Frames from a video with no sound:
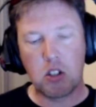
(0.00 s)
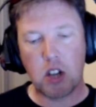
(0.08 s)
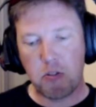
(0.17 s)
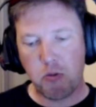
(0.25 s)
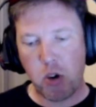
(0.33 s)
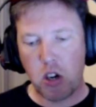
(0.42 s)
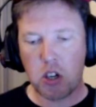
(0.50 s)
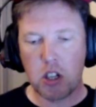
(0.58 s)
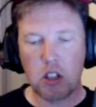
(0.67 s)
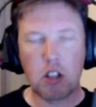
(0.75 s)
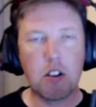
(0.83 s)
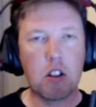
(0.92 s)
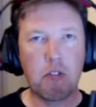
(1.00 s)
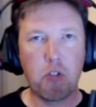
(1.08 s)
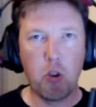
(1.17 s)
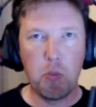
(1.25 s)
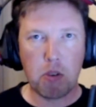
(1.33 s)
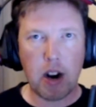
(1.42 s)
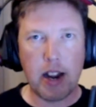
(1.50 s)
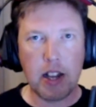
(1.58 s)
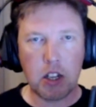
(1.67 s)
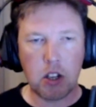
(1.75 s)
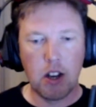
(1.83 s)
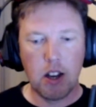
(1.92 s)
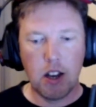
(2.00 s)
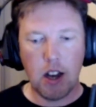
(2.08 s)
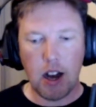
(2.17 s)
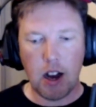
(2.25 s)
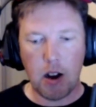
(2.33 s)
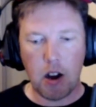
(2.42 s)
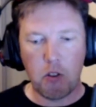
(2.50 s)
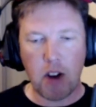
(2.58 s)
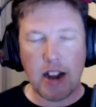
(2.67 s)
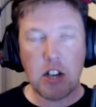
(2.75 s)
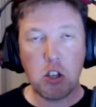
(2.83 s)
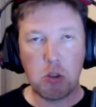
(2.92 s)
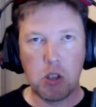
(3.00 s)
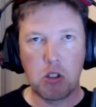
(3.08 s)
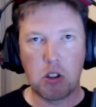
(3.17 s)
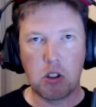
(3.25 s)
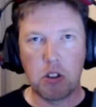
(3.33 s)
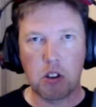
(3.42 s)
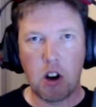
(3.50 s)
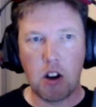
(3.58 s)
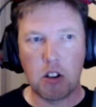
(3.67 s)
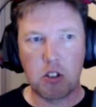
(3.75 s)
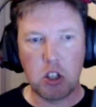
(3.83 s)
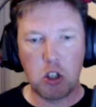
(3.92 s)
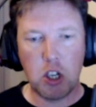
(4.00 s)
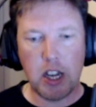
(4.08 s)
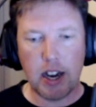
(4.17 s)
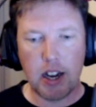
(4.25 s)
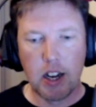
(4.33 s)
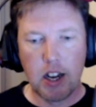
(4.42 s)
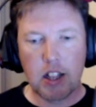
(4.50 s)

So if we look at the front brake arrangement on the cars this year,